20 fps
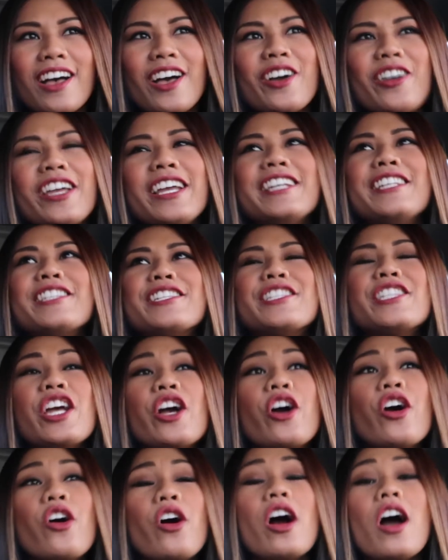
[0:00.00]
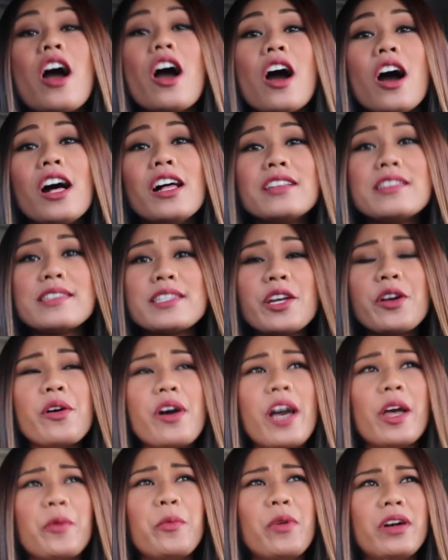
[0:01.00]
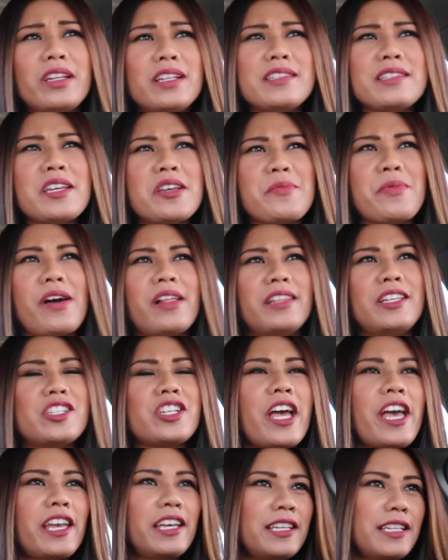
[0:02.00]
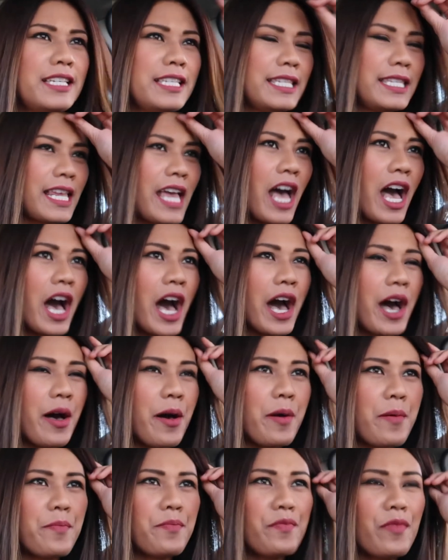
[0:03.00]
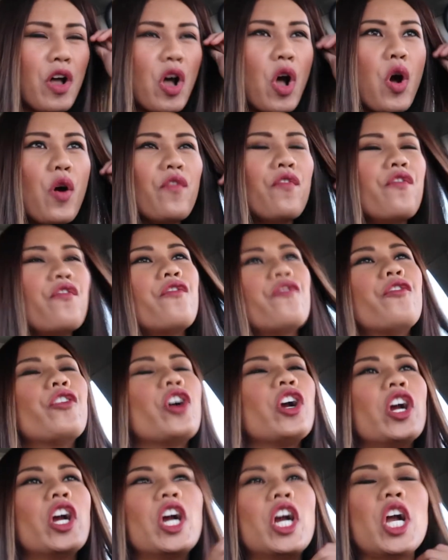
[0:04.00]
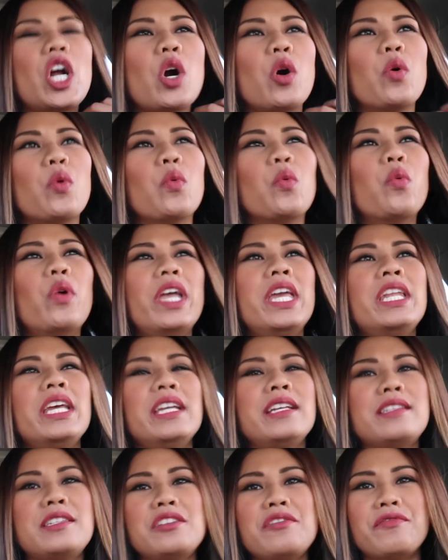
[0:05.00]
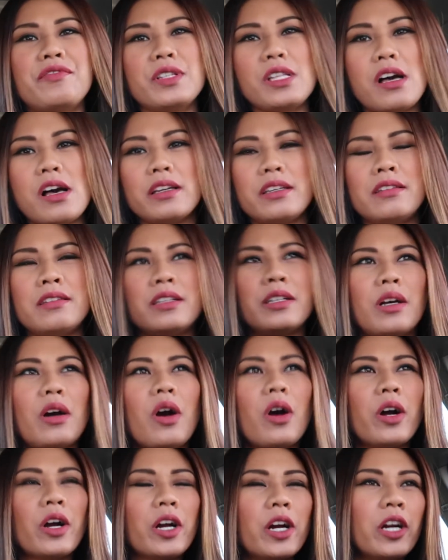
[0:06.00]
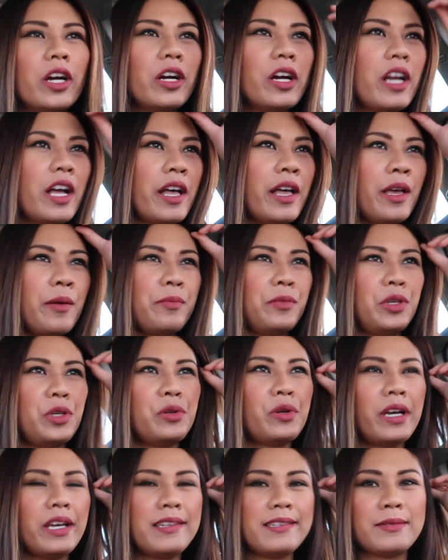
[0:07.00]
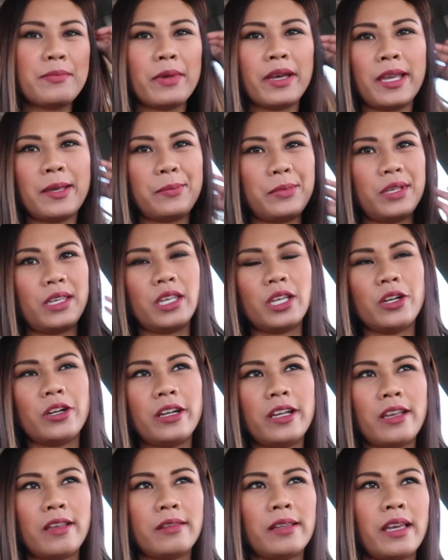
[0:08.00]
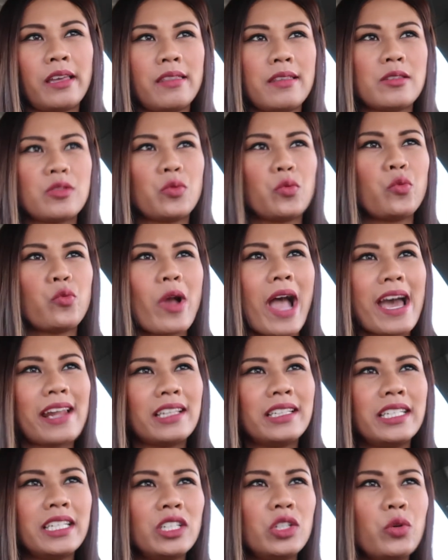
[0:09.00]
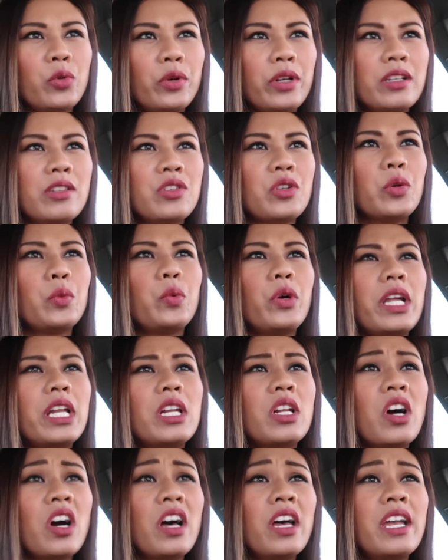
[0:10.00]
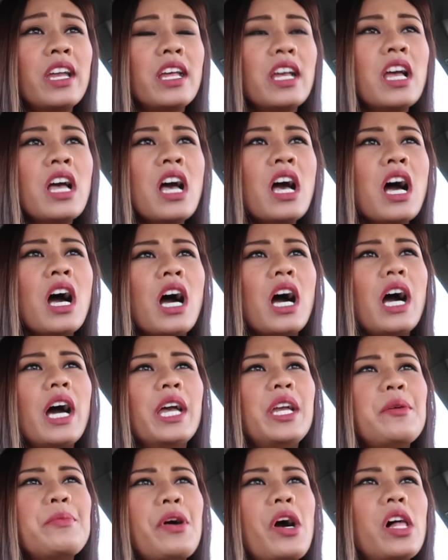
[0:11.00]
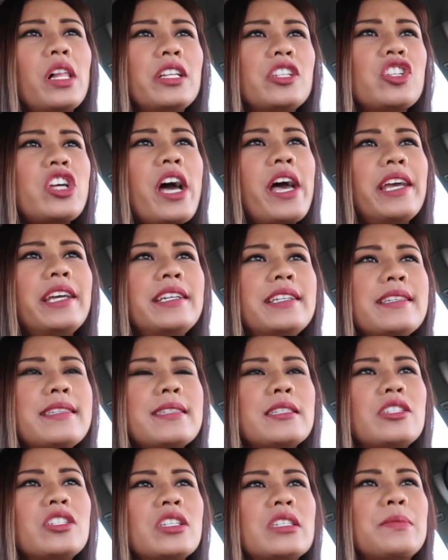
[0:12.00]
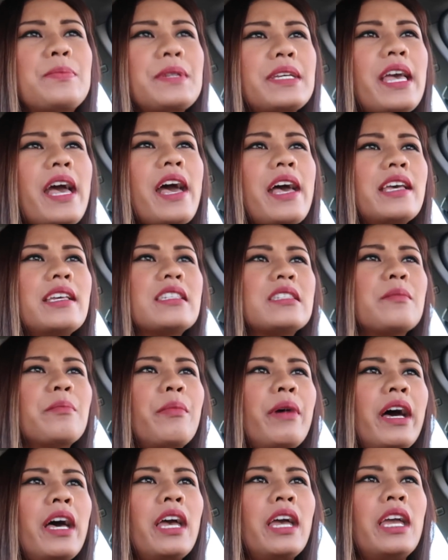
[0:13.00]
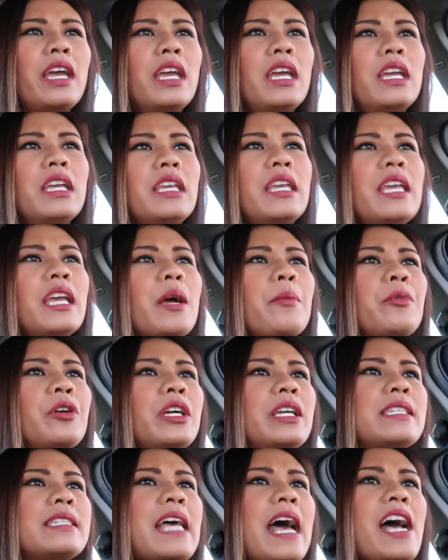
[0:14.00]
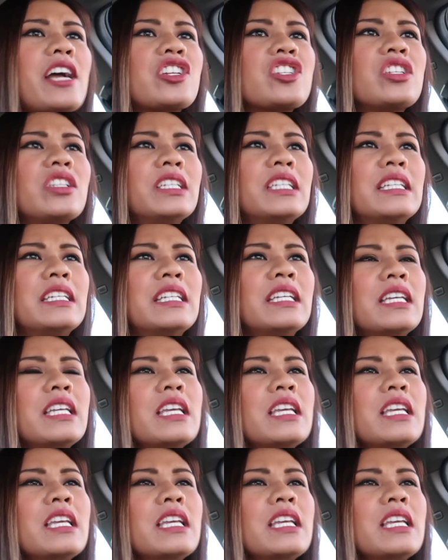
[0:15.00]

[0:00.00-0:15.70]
Okay, so also I wanted to apologize for when I do vlog in the car. You guys might be hearing like this rattling noise or whatnot. I apologize, just because my camera is actually